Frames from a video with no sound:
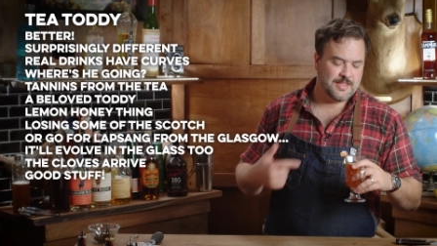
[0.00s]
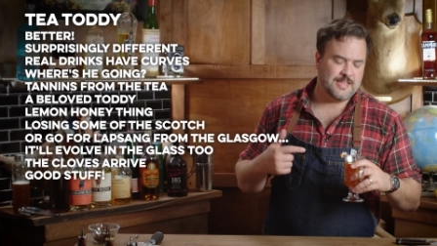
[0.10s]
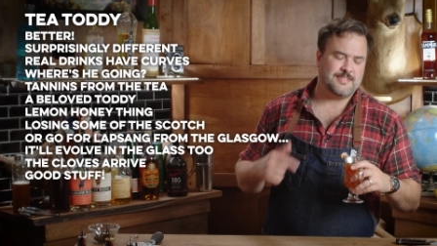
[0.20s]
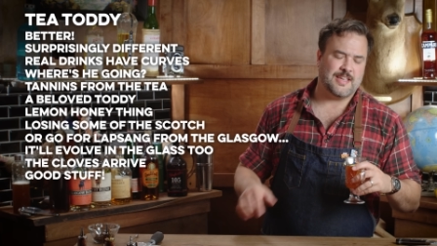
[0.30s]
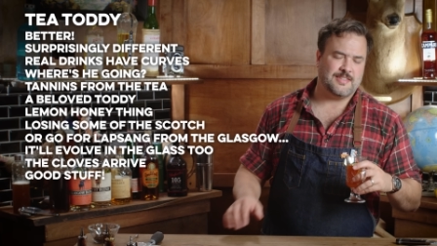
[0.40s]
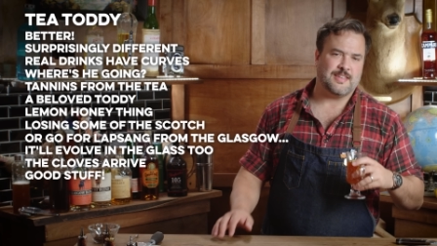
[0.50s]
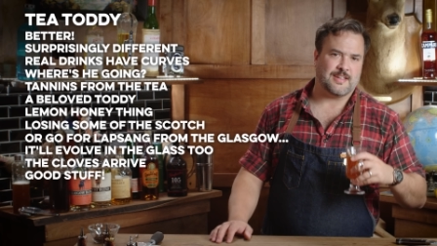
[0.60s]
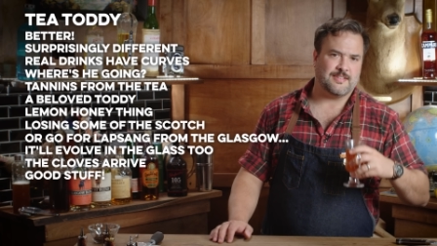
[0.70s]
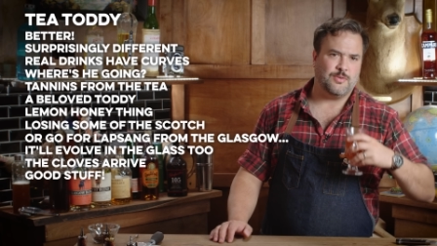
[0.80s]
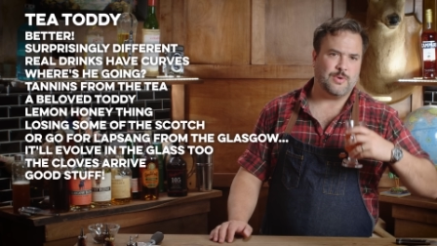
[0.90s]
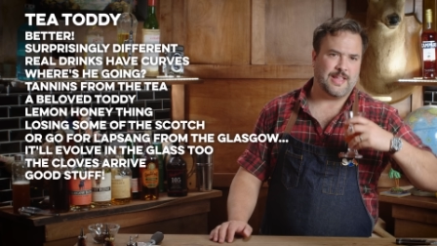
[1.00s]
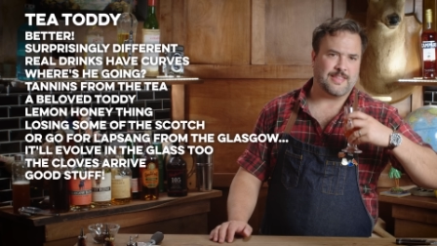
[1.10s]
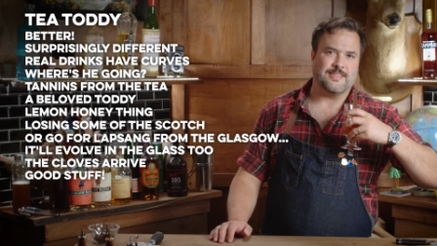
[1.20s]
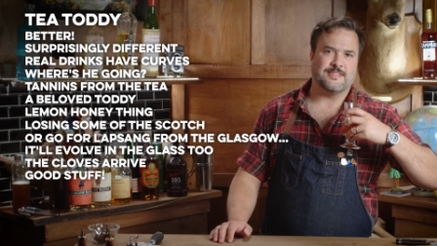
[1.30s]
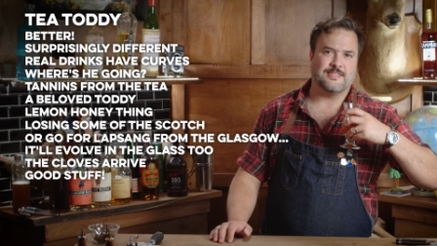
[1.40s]
This tastes like, oh, I
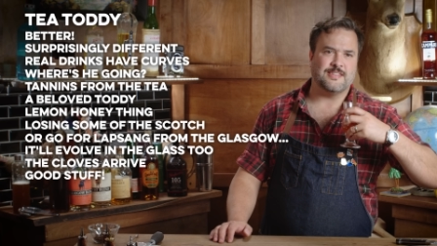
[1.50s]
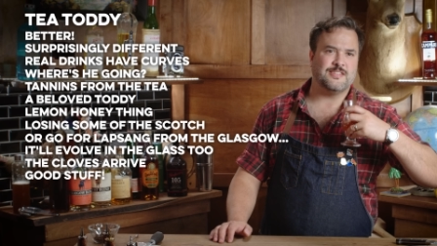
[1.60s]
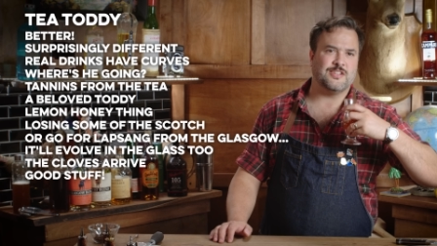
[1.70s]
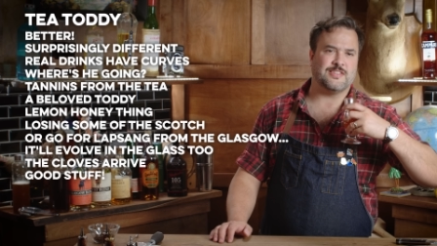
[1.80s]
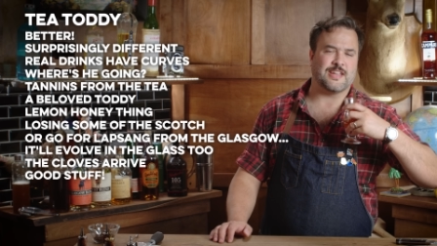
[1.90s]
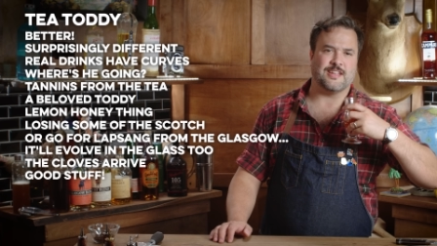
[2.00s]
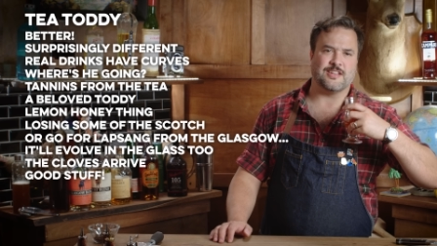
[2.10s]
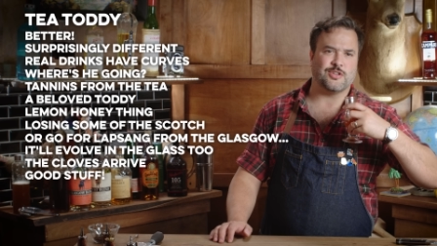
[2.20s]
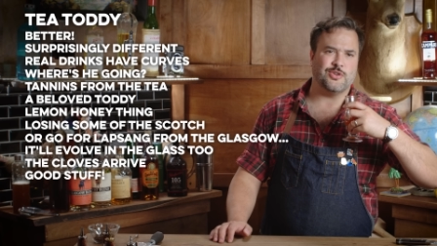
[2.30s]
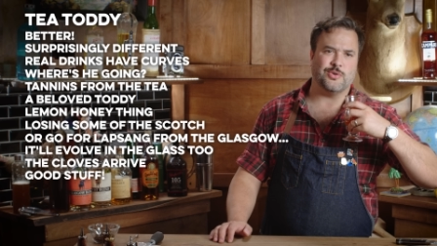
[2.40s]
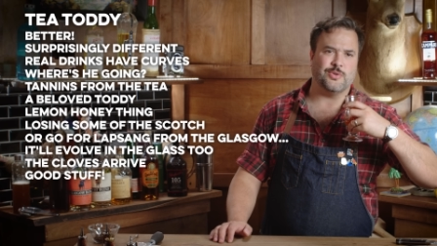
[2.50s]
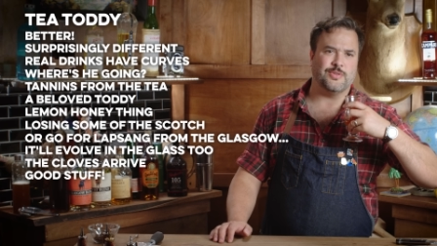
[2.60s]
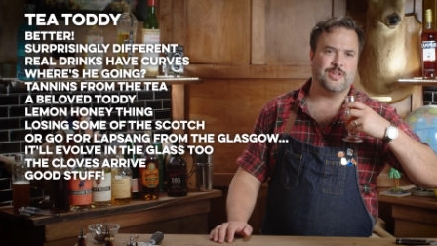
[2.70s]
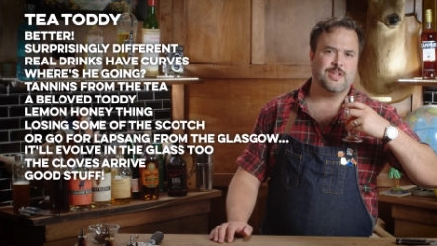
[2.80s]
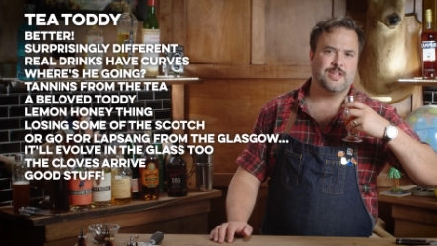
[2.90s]
like this. This is just like a good
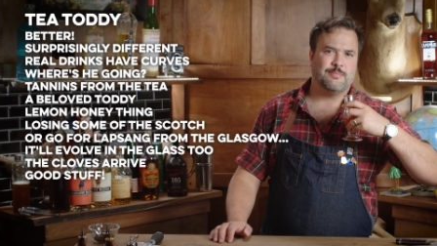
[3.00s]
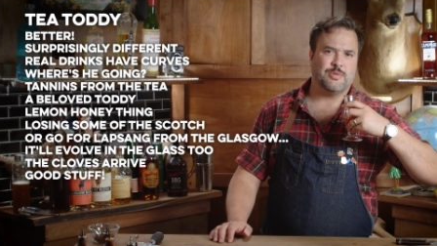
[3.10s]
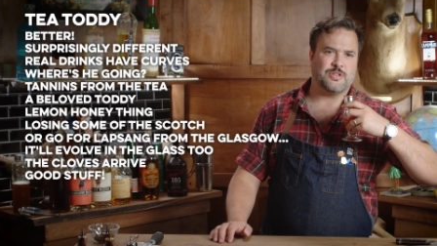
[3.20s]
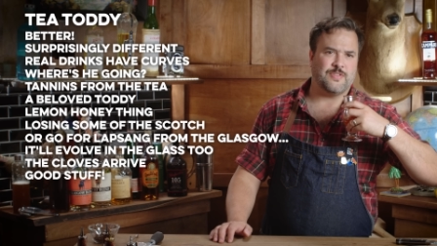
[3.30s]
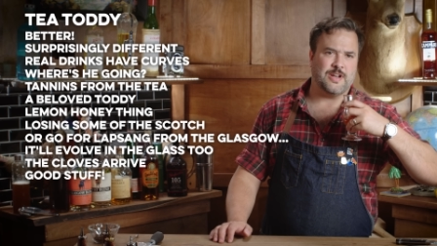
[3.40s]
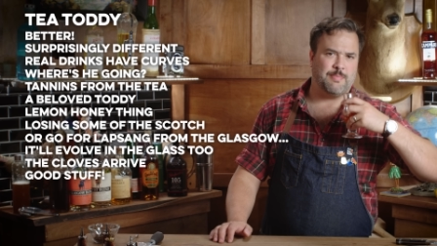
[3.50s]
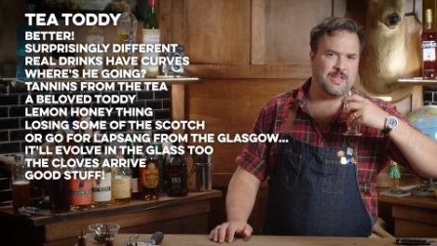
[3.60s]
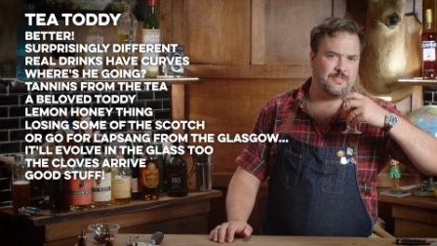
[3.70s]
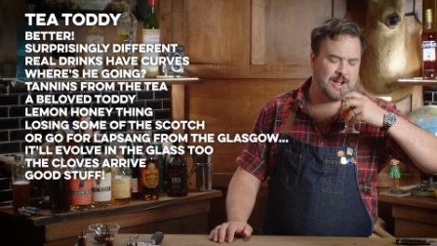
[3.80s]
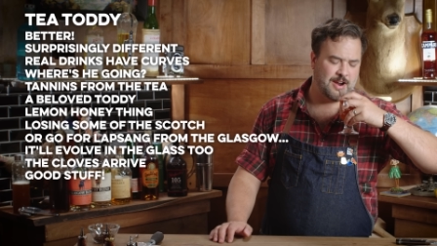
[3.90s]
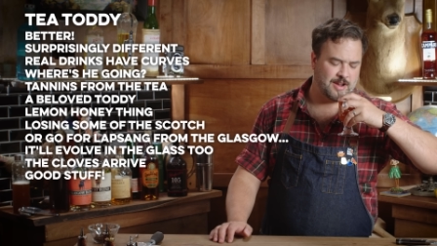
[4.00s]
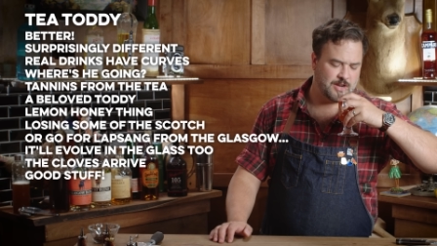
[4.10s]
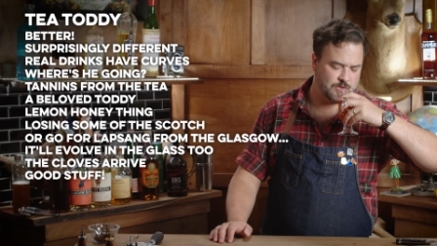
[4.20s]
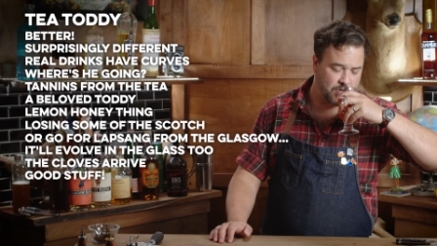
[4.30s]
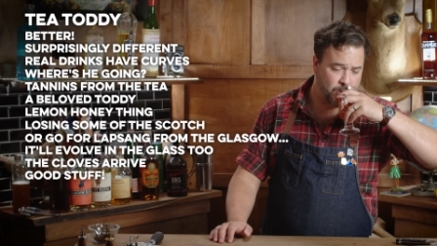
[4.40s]
old put your feet up by the fire
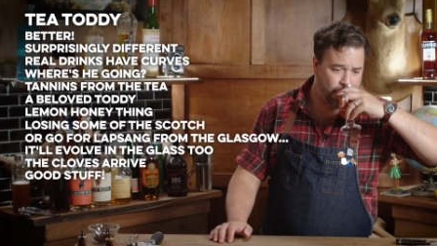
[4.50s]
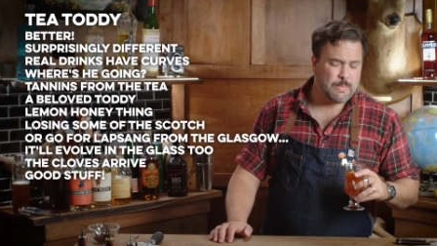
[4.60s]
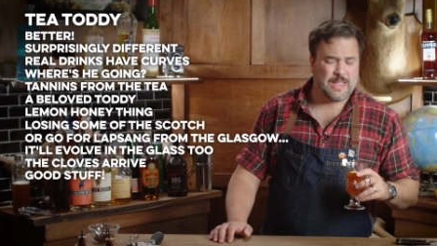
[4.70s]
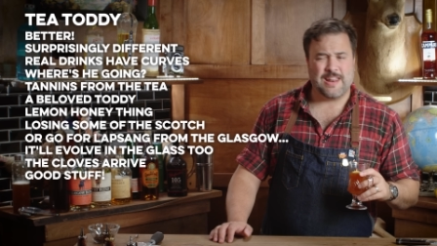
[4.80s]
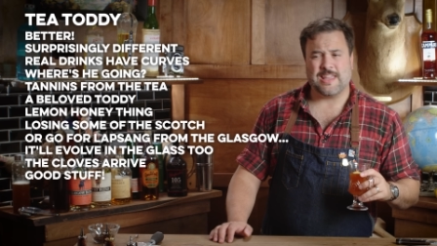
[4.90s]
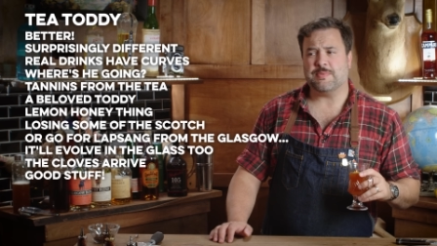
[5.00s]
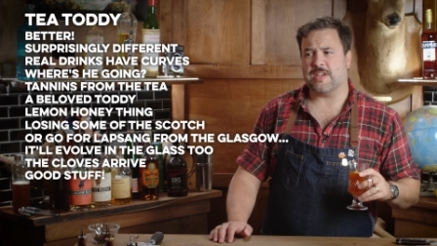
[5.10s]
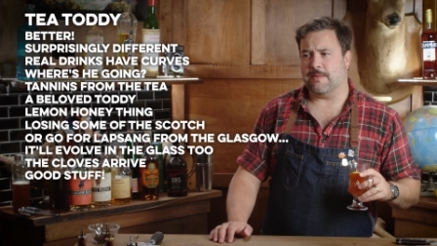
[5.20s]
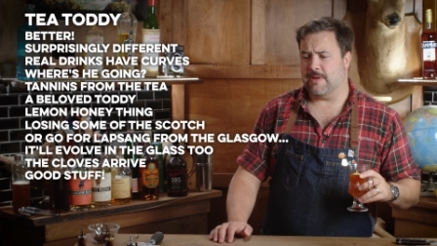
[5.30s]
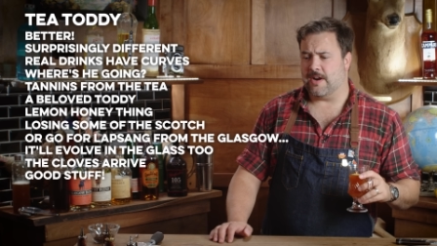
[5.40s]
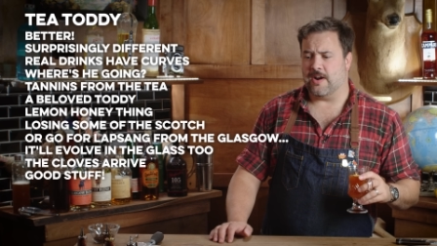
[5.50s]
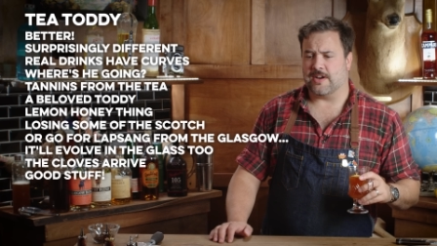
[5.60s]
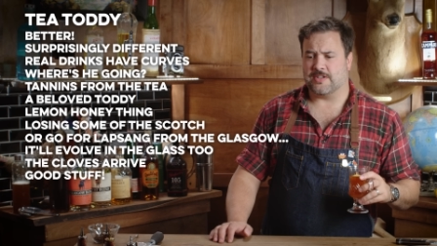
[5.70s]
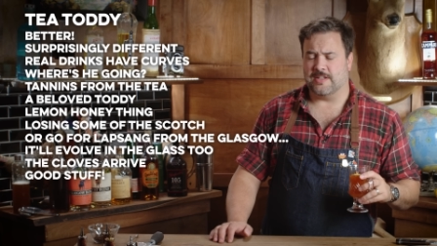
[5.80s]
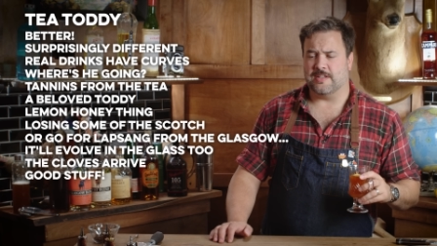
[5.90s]
kind of drink. And it keeps getting better,
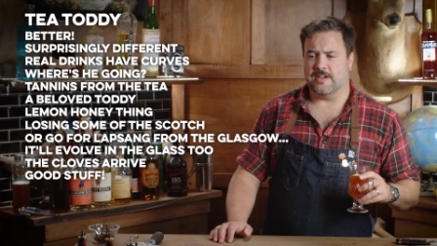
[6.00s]
actually, it